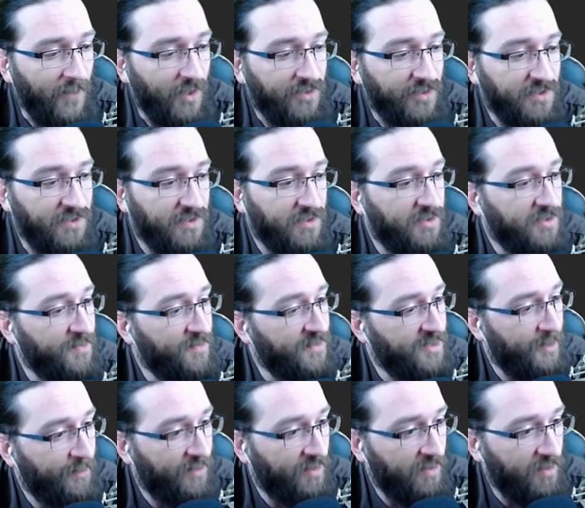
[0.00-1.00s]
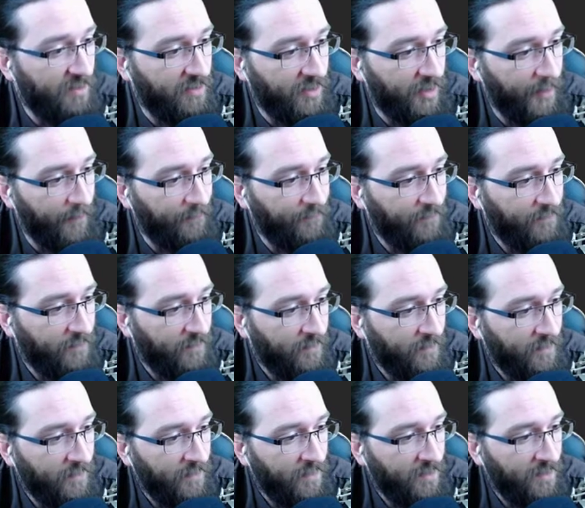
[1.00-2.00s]
Just to learn some assembly. Okay.
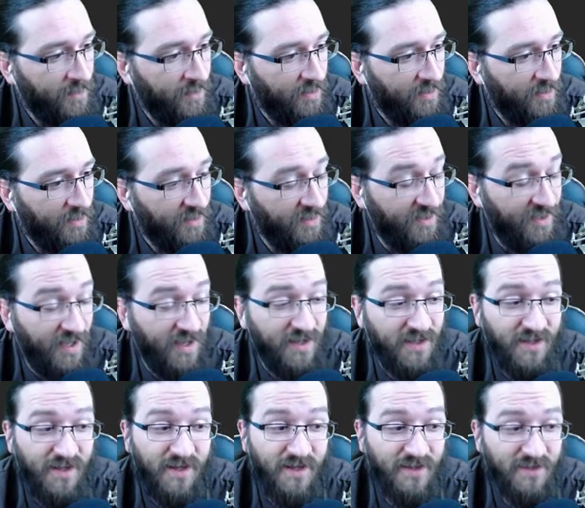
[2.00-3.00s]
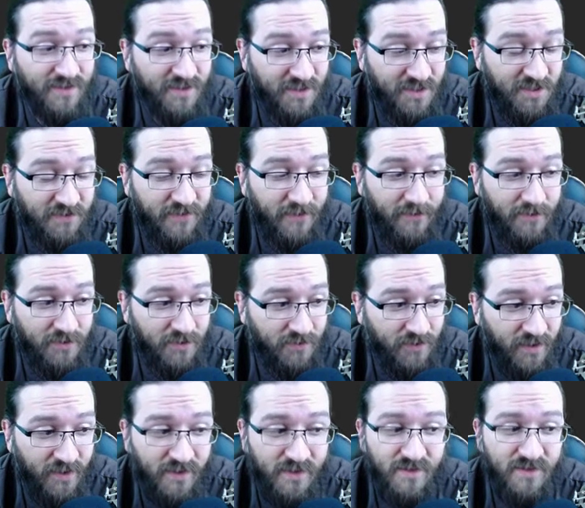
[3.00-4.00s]
Yeah, 6502
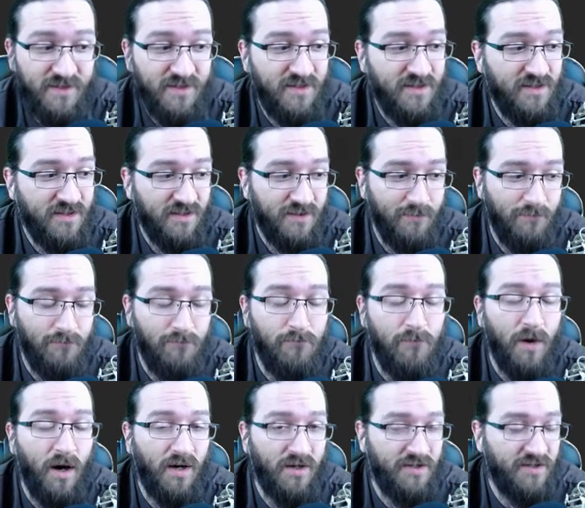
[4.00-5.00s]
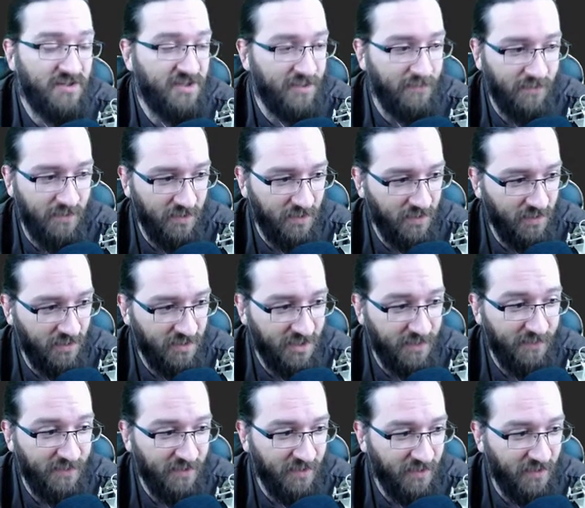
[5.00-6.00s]
is much simpler
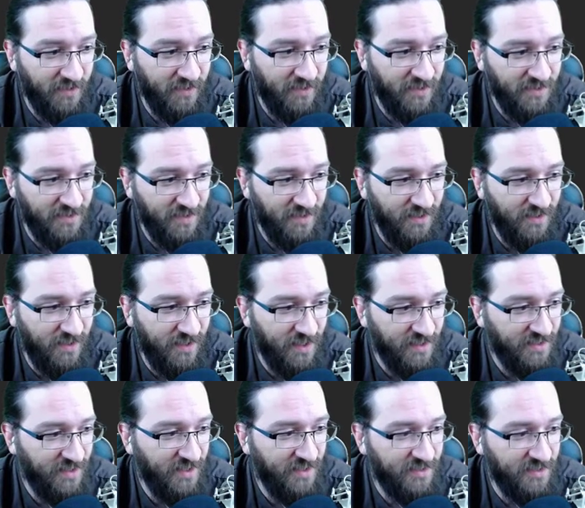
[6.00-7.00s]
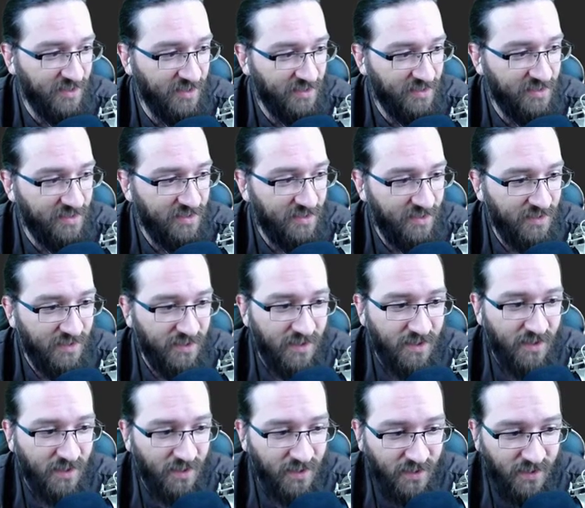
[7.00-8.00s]
than the x86.
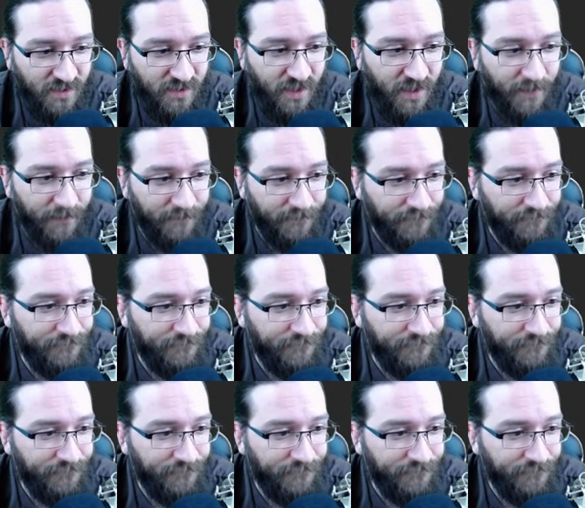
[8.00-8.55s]
Yeah.